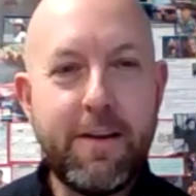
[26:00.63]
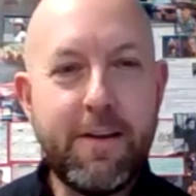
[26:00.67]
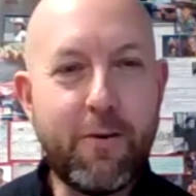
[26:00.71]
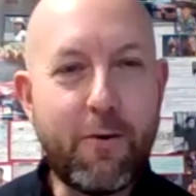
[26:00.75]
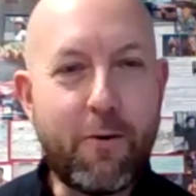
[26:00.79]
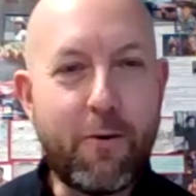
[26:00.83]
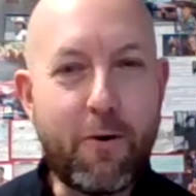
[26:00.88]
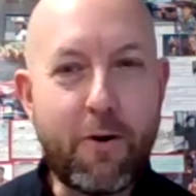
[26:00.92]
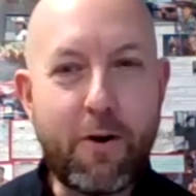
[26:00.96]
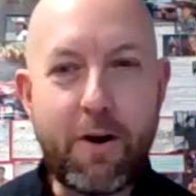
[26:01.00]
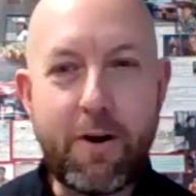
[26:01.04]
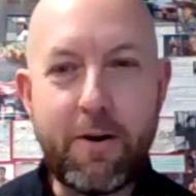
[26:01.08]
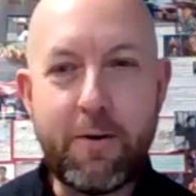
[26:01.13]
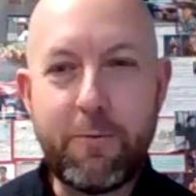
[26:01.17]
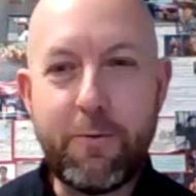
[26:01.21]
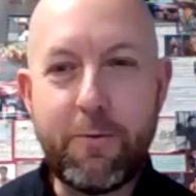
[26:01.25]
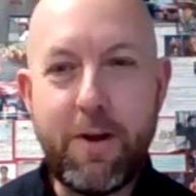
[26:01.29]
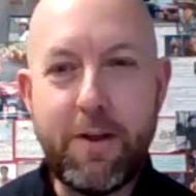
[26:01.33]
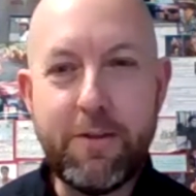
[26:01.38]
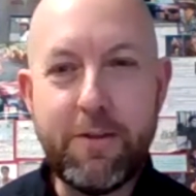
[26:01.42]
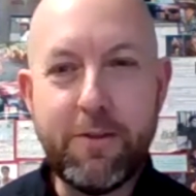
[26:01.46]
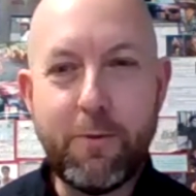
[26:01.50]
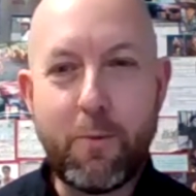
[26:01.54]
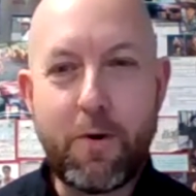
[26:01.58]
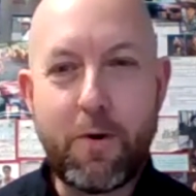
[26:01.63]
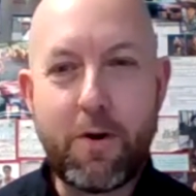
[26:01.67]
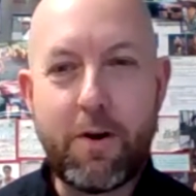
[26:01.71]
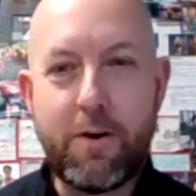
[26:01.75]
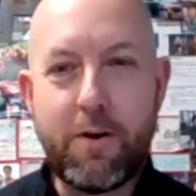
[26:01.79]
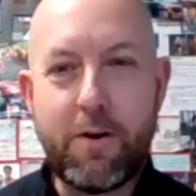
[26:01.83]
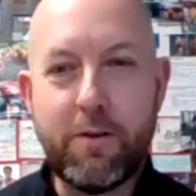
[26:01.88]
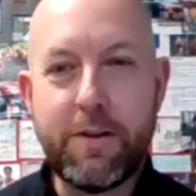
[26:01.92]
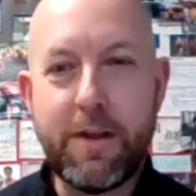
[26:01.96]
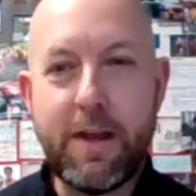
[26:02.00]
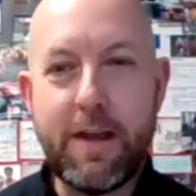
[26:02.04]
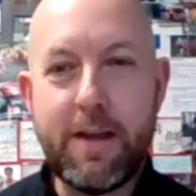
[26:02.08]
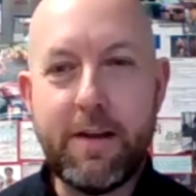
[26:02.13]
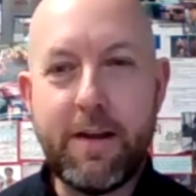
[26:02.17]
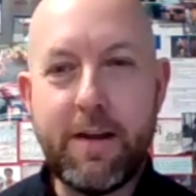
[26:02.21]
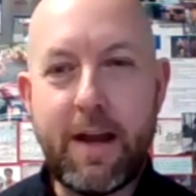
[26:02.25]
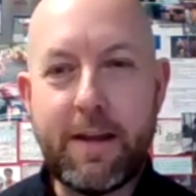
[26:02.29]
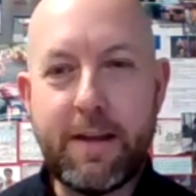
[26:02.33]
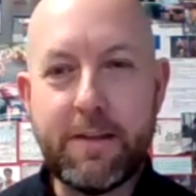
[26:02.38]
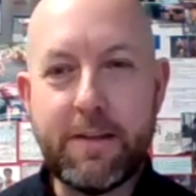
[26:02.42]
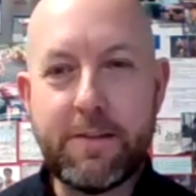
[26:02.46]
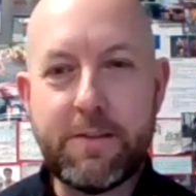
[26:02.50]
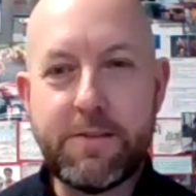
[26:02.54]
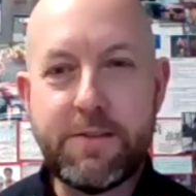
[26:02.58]
or run the world, and I
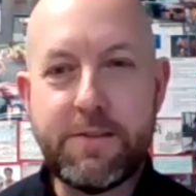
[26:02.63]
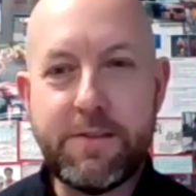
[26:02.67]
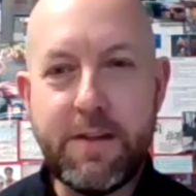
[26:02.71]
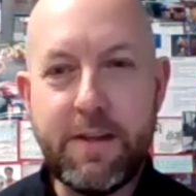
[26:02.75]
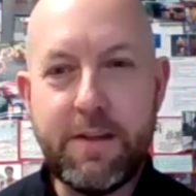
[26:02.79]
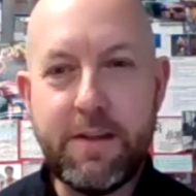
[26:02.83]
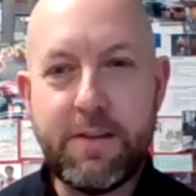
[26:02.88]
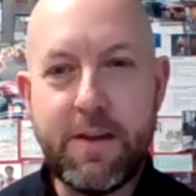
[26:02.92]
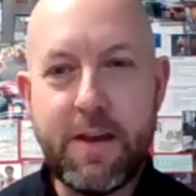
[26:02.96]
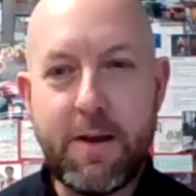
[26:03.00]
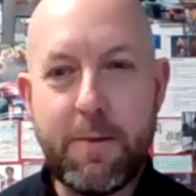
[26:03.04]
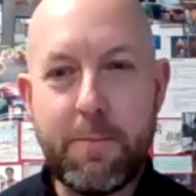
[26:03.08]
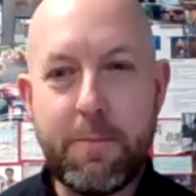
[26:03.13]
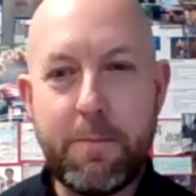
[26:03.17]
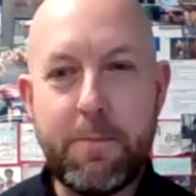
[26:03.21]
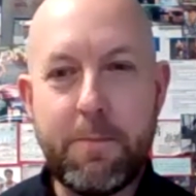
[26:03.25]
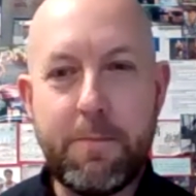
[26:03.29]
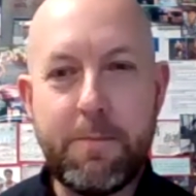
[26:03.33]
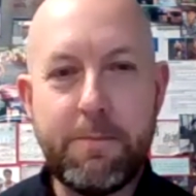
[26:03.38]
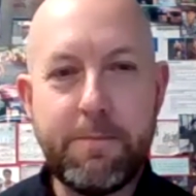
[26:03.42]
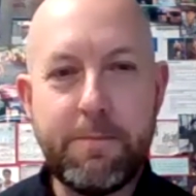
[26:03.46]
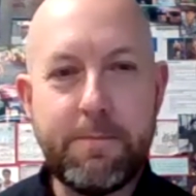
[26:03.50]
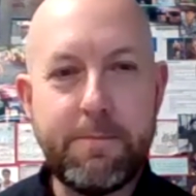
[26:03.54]
get to see them